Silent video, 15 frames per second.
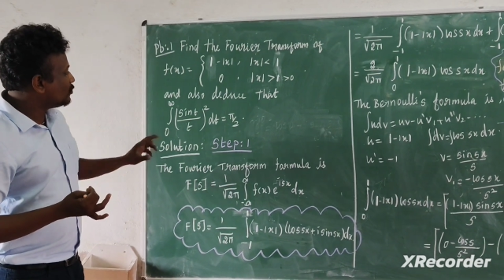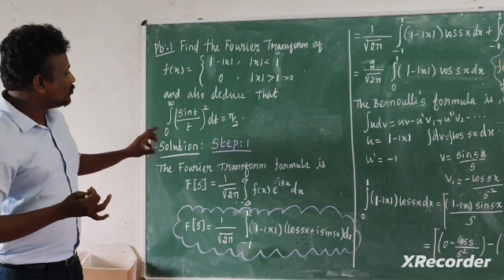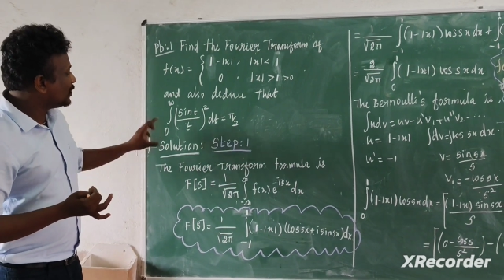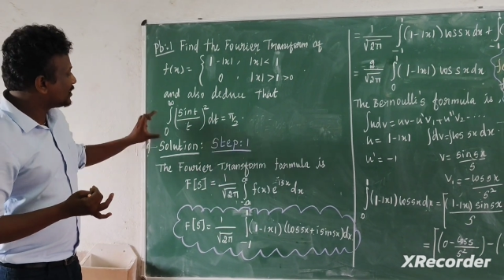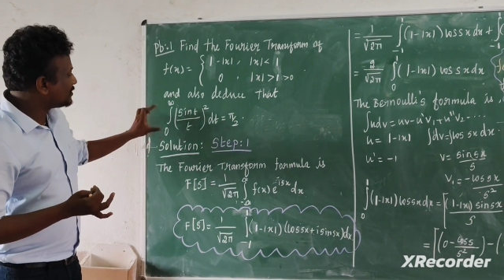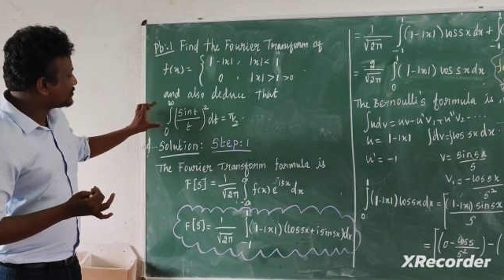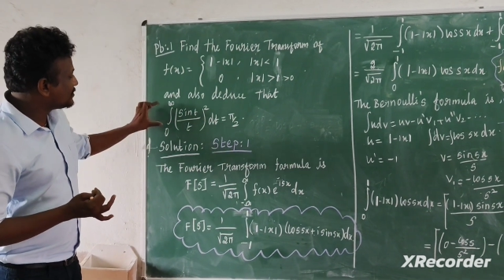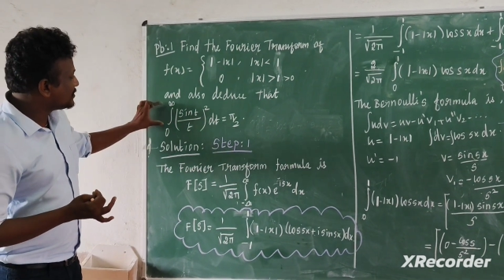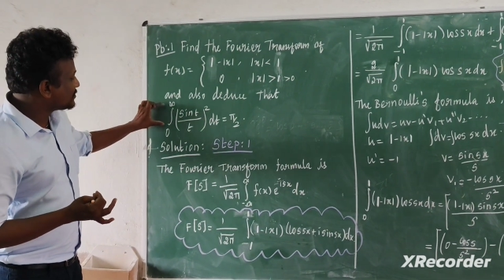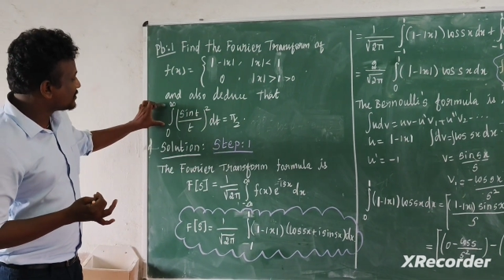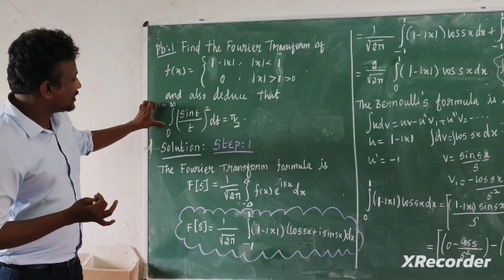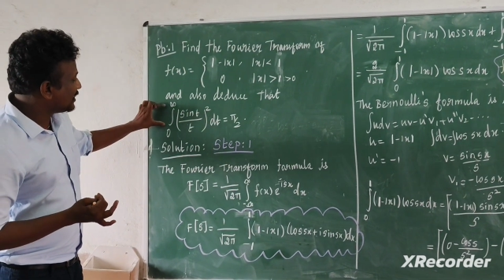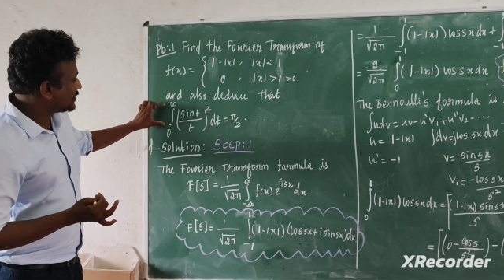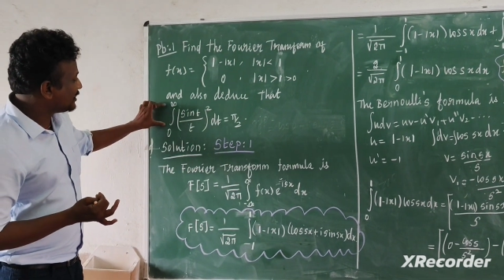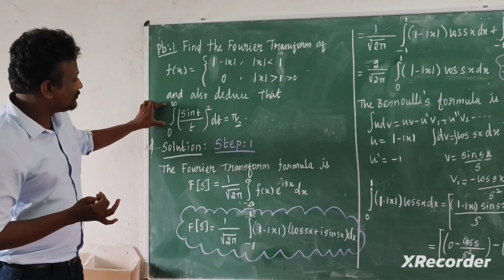what is this
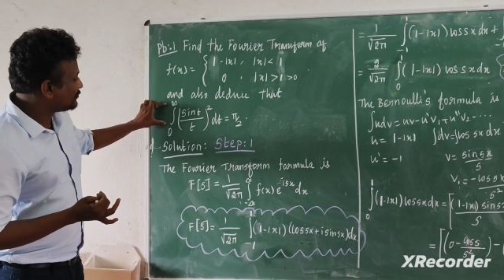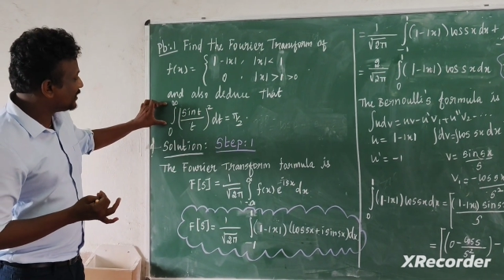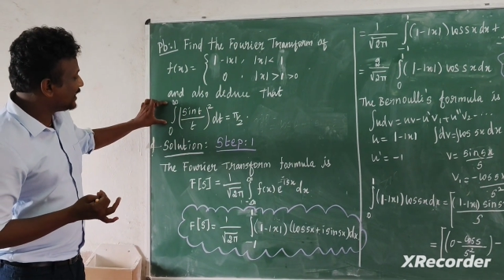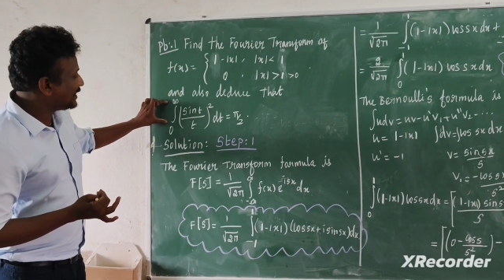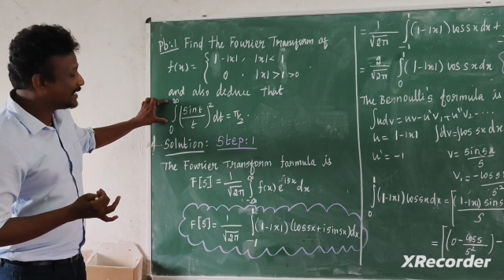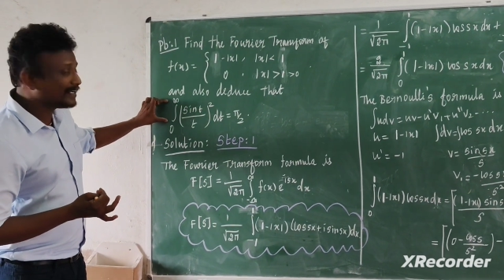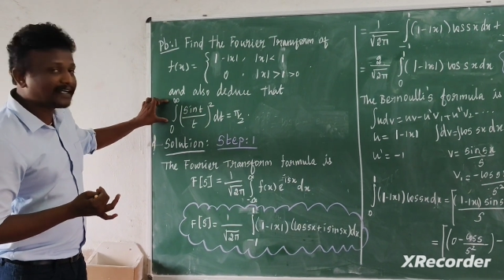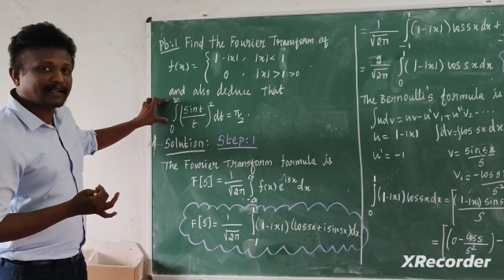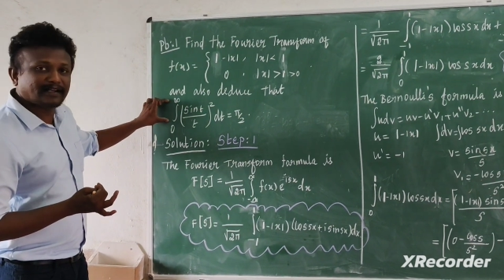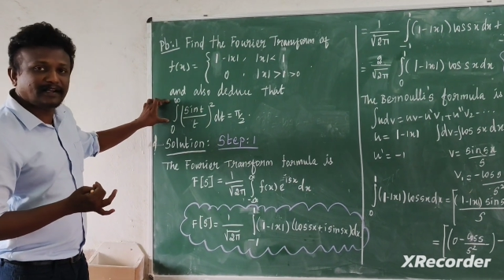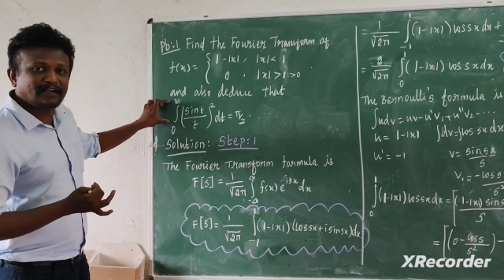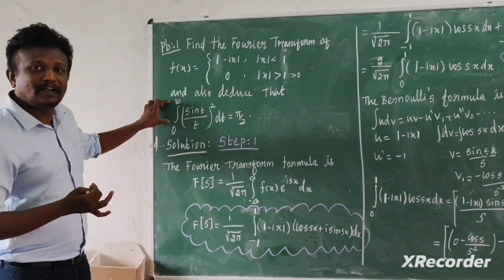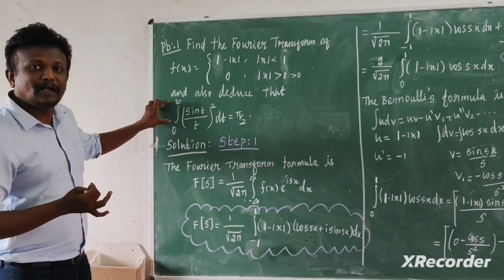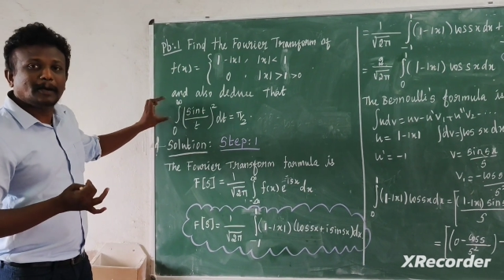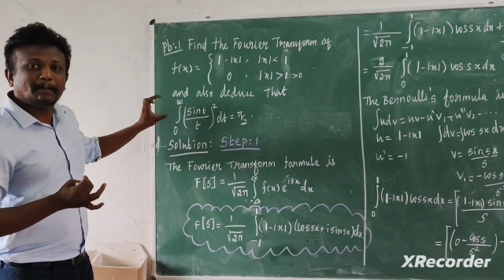definite integral